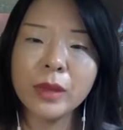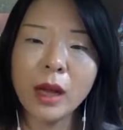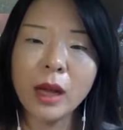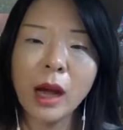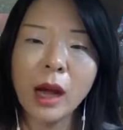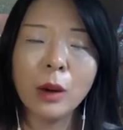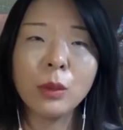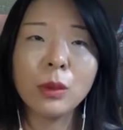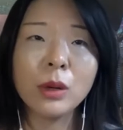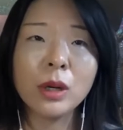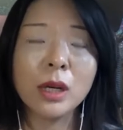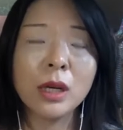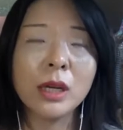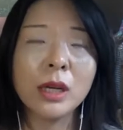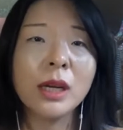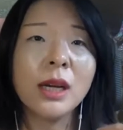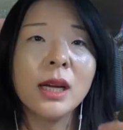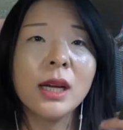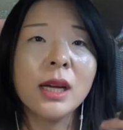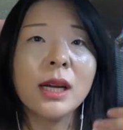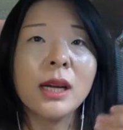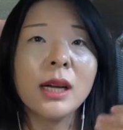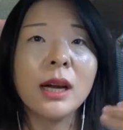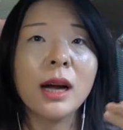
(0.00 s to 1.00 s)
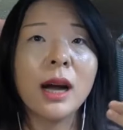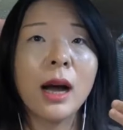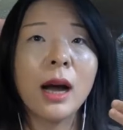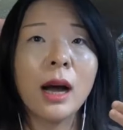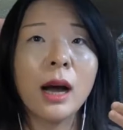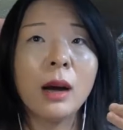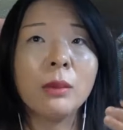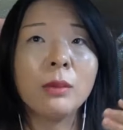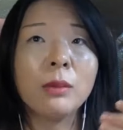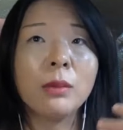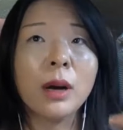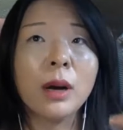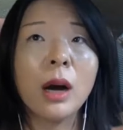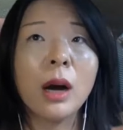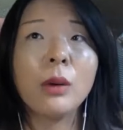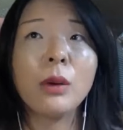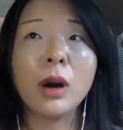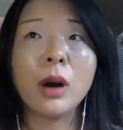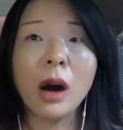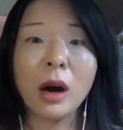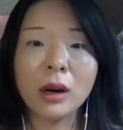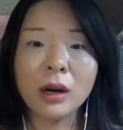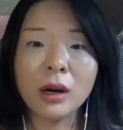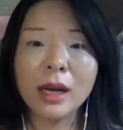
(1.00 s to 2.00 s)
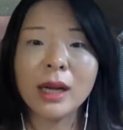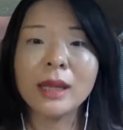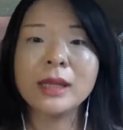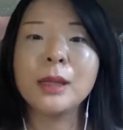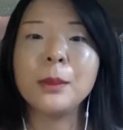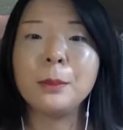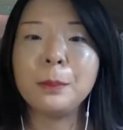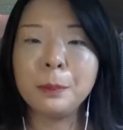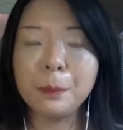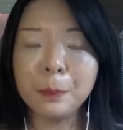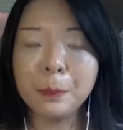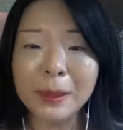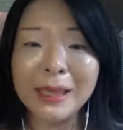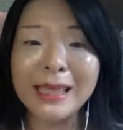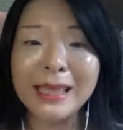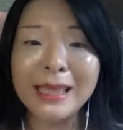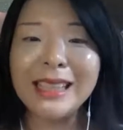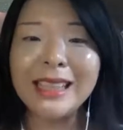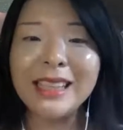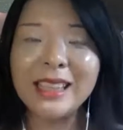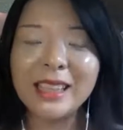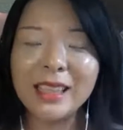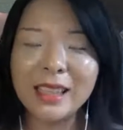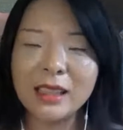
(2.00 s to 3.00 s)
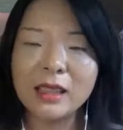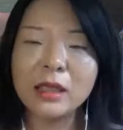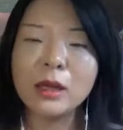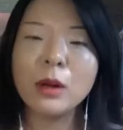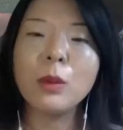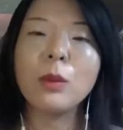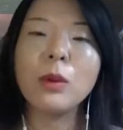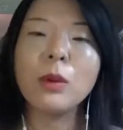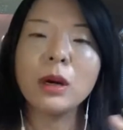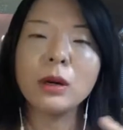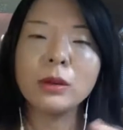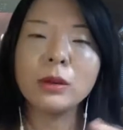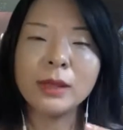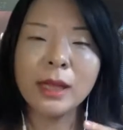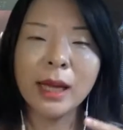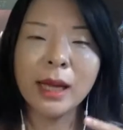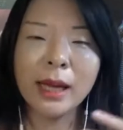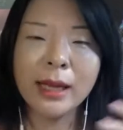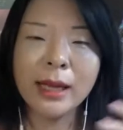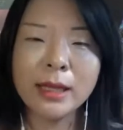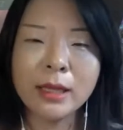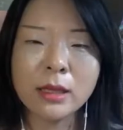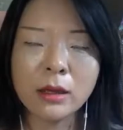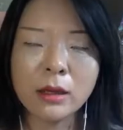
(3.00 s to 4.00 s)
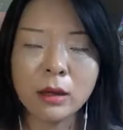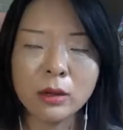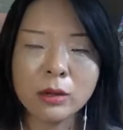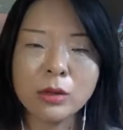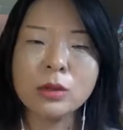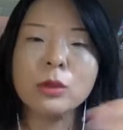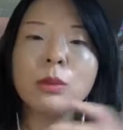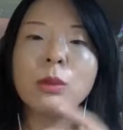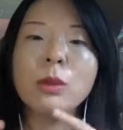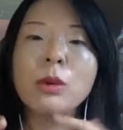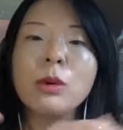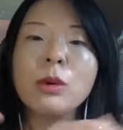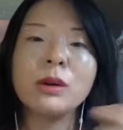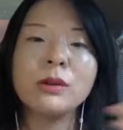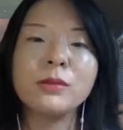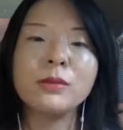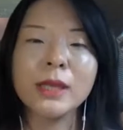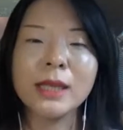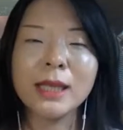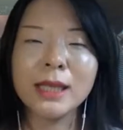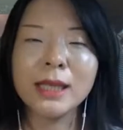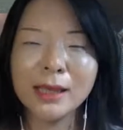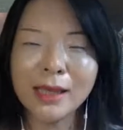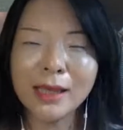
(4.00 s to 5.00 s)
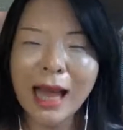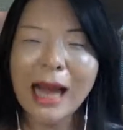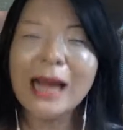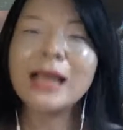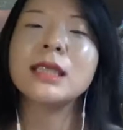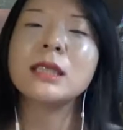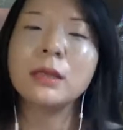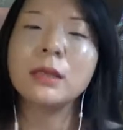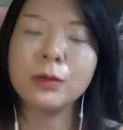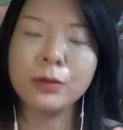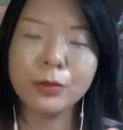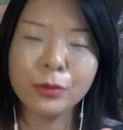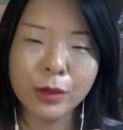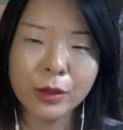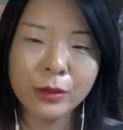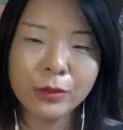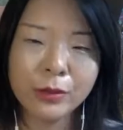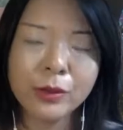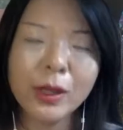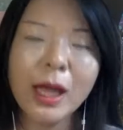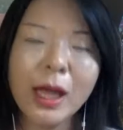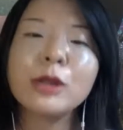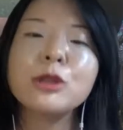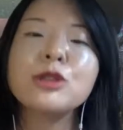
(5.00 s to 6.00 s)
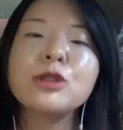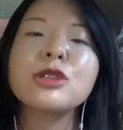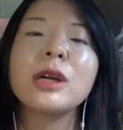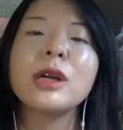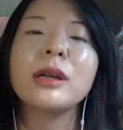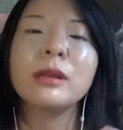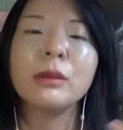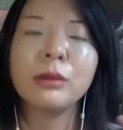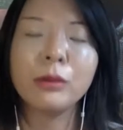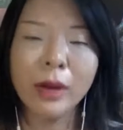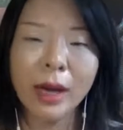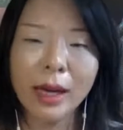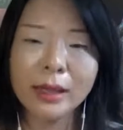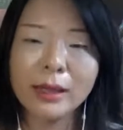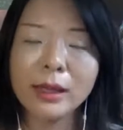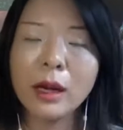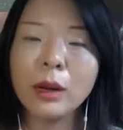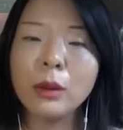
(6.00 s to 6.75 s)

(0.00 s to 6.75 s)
our kind of being in the world, that it's also more of a collective reflection, right?